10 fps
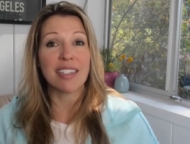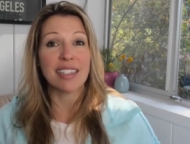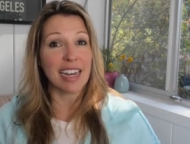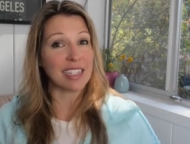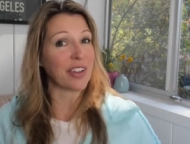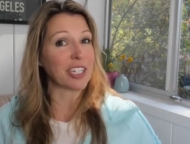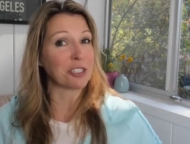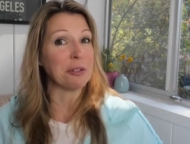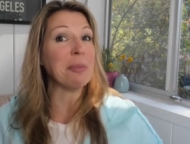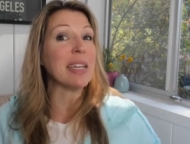
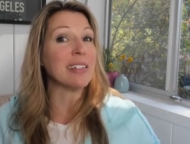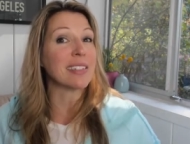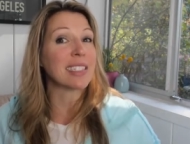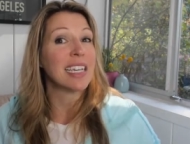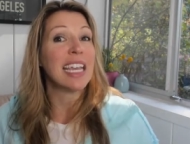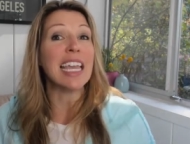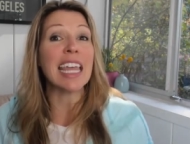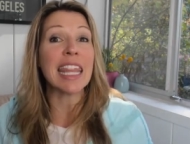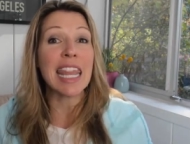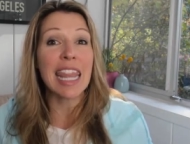satisfactory meals
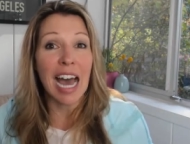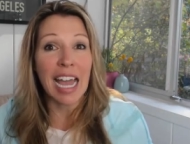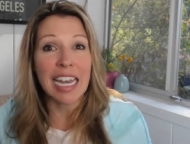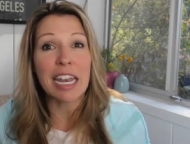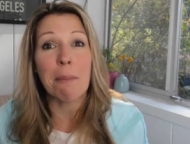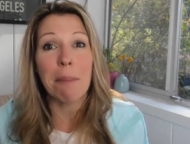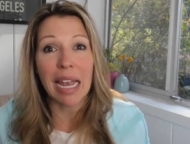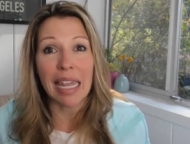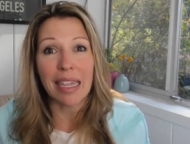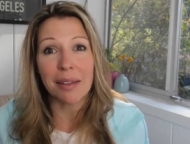in thine
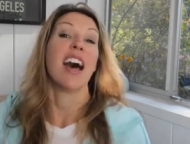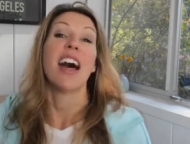belly.